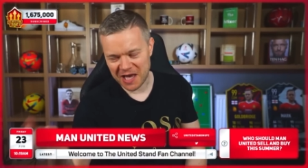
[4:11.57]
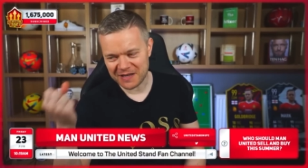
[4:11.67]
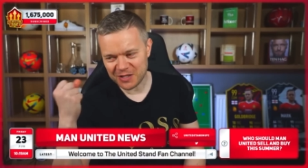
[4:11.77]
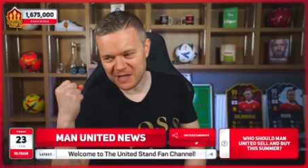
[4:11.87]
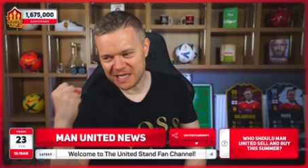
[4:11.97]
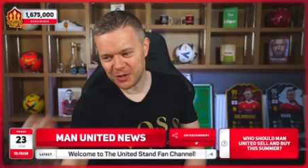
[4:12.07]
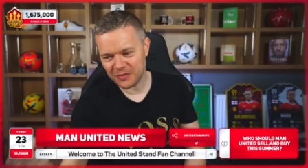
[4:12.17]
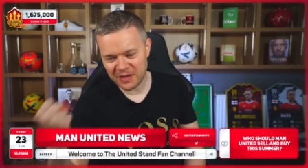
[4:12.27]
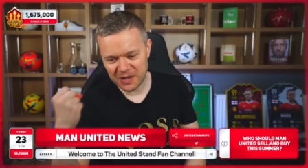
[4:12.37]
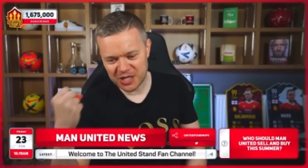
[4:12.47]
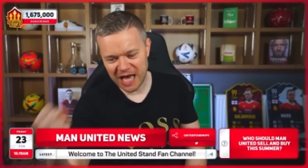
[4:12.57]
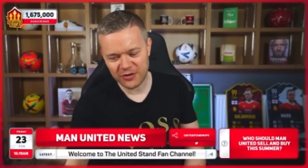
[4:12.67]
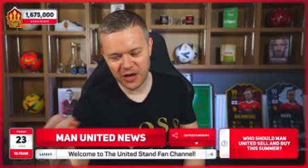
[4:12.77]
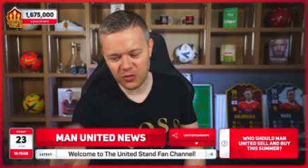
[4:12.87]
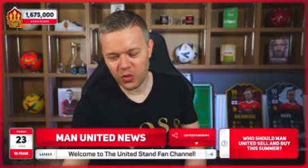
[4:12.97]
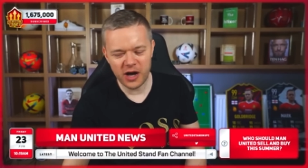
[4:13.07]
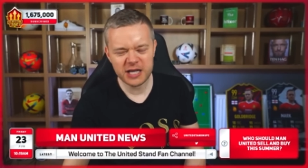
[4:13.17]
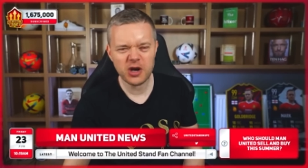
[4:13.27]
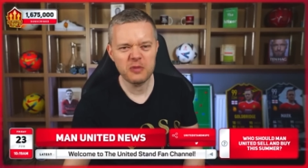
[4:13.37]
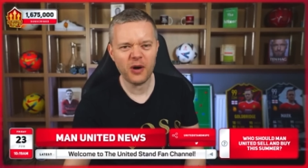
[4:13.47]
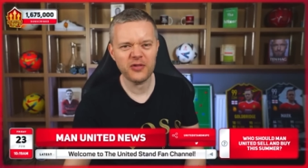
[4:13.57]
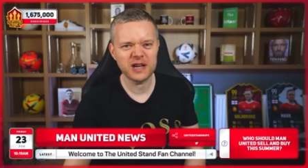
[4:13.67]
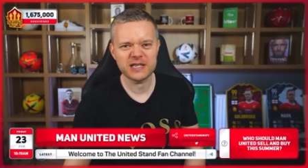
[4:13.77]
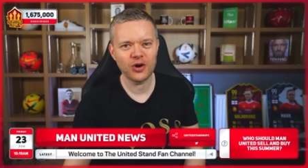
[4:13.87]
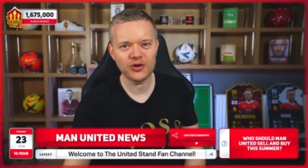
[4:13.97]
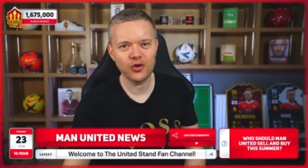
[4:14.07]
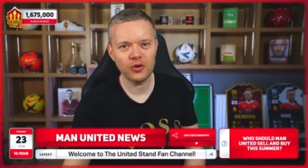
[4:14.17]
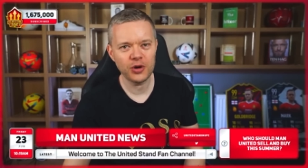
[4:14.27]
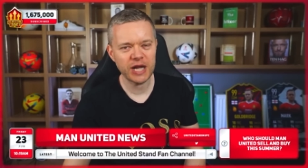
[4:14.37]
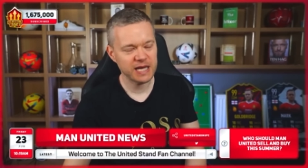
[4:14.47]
there's always someone in the chat who go, why are you so bothered? It's not your money.